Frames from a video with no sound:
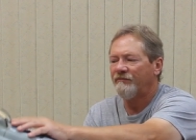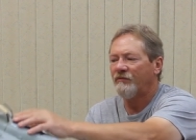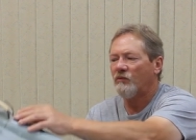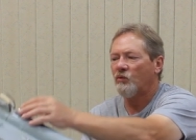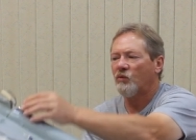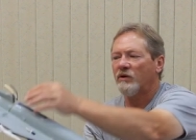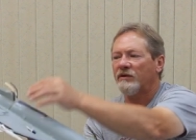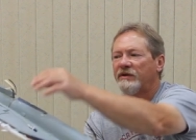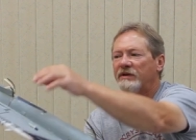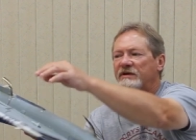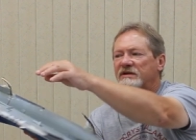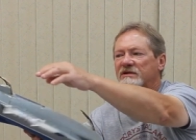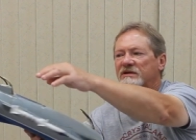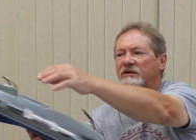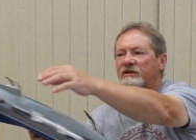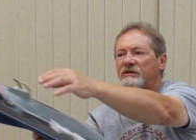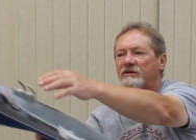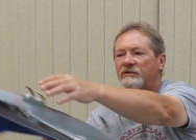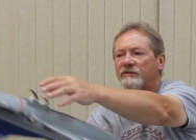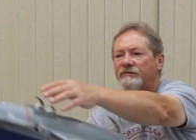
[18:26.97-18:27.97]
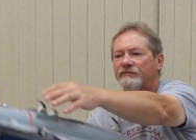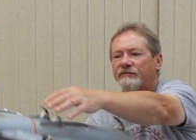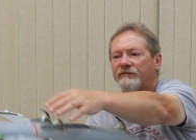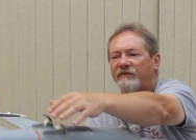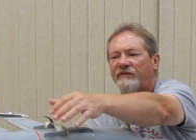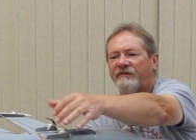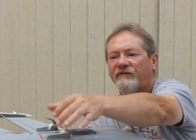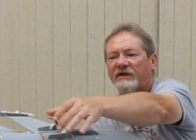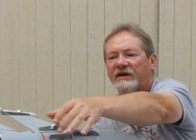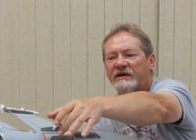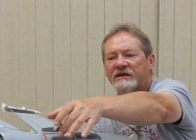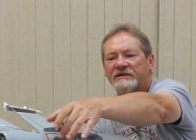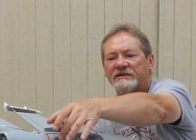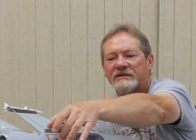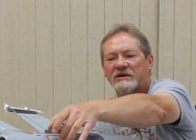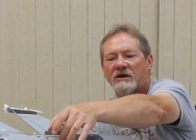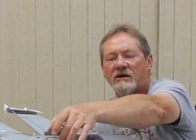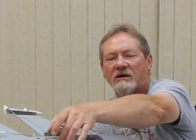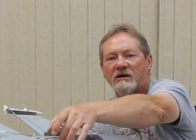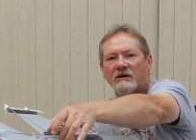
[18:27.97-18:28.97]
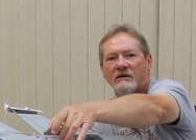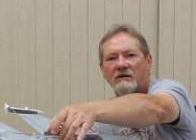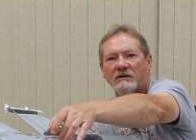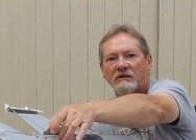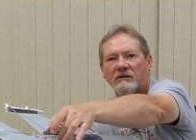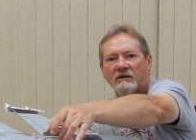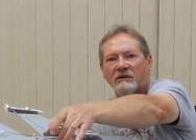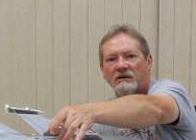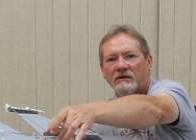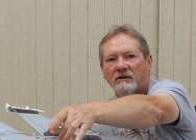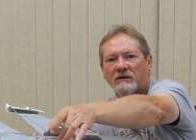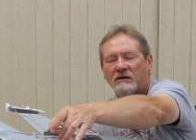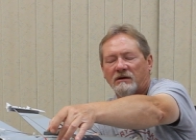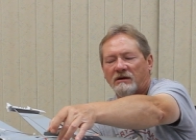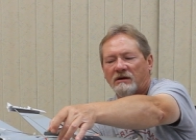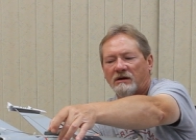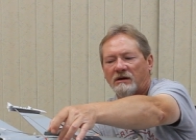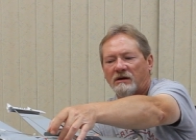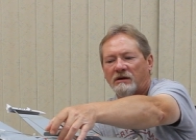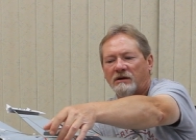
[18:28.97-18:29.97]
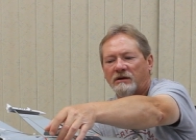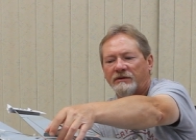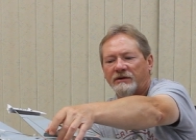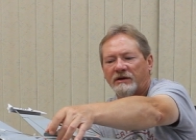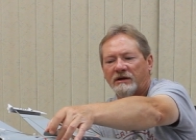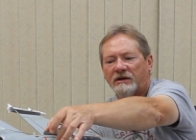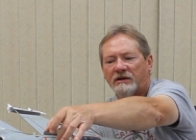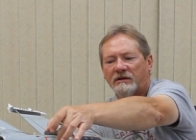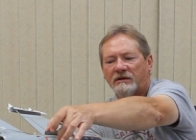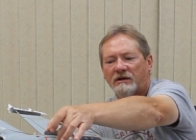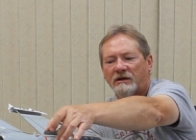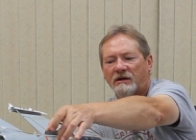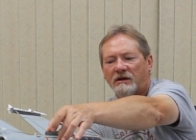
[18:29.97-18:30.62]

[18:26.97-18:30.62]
where these little fins are on the